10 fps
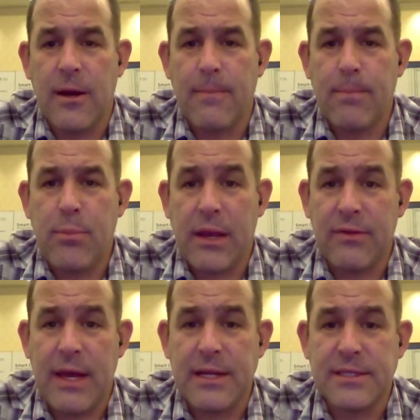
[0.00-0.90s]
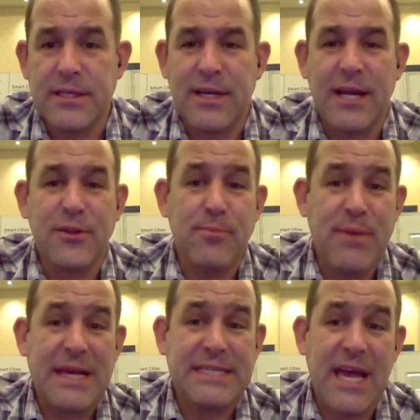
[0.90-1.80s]
uh, picked that as the kind of the
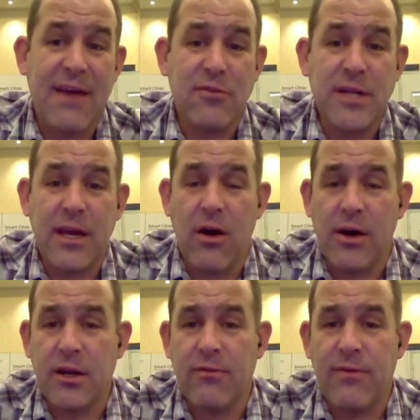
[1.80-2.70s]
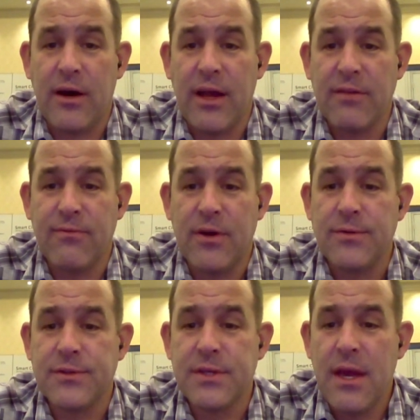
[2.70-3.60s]
best everyday audiophile
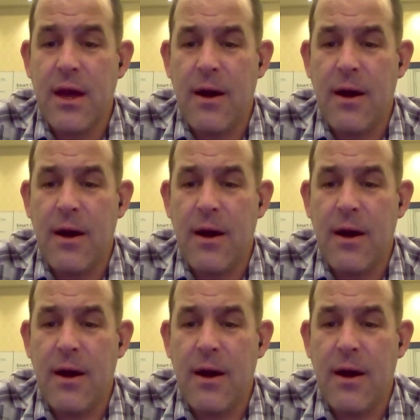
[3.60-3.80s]
headphones.